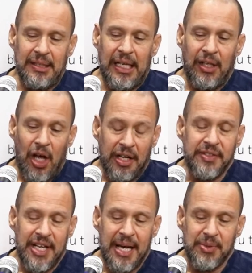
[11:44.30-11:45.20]
a lot of
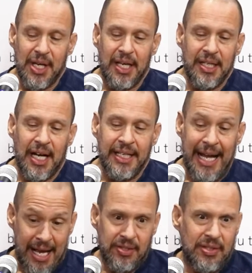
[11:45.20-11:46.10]
times I
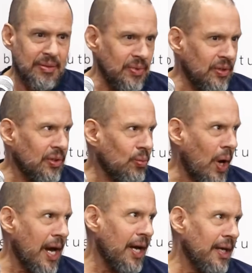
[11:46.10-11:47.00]
ask them, you know,
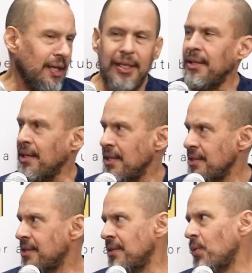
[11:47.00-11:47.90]
why
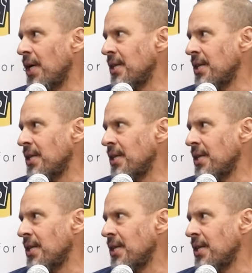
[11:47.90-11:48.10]
this and why